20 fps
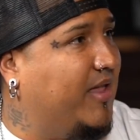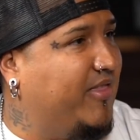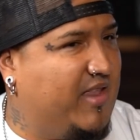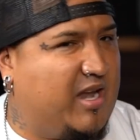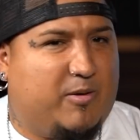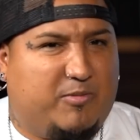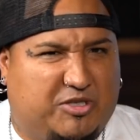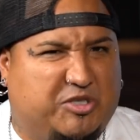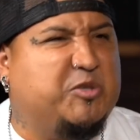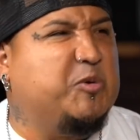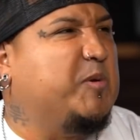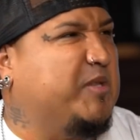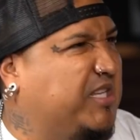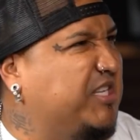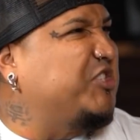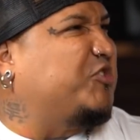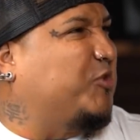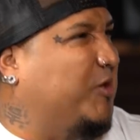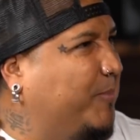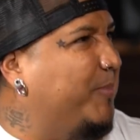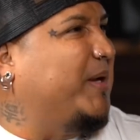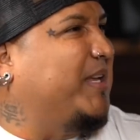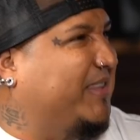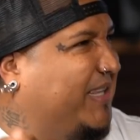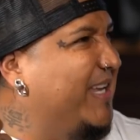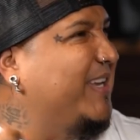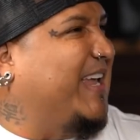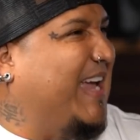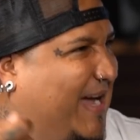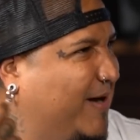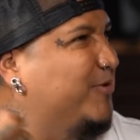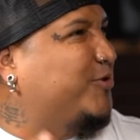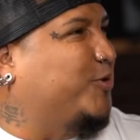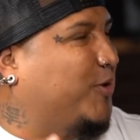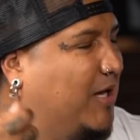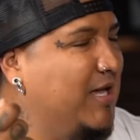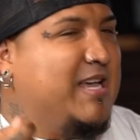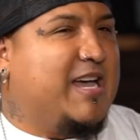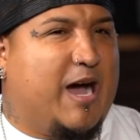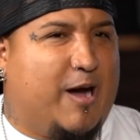And then I was doing this triplet thing. Yeah, I
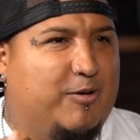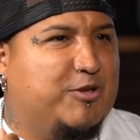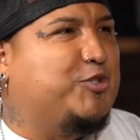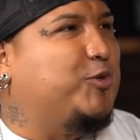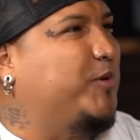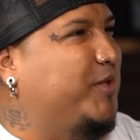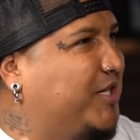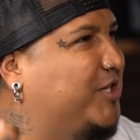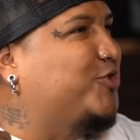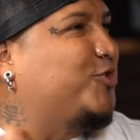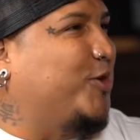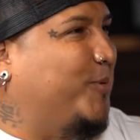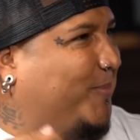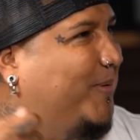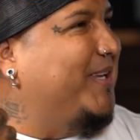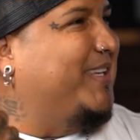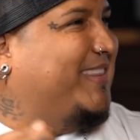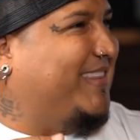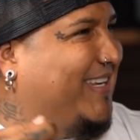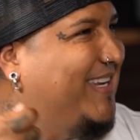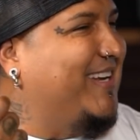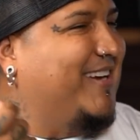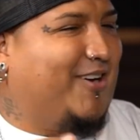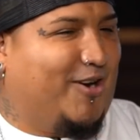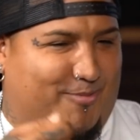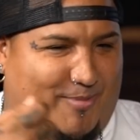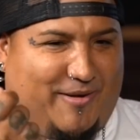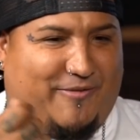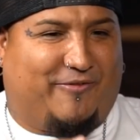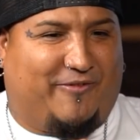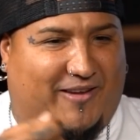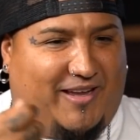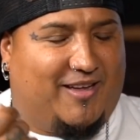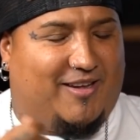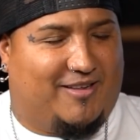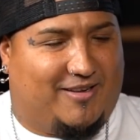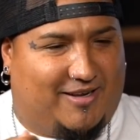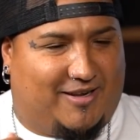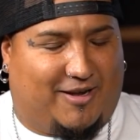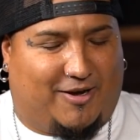was doing this triplet thing on my
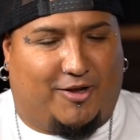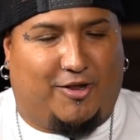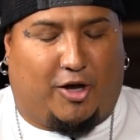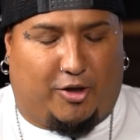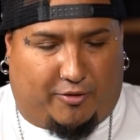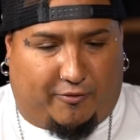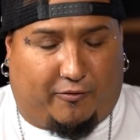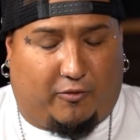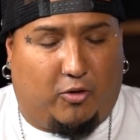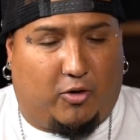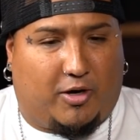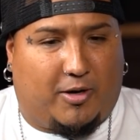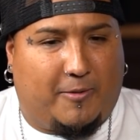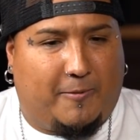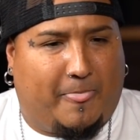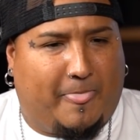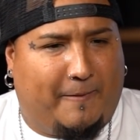feet on the floor.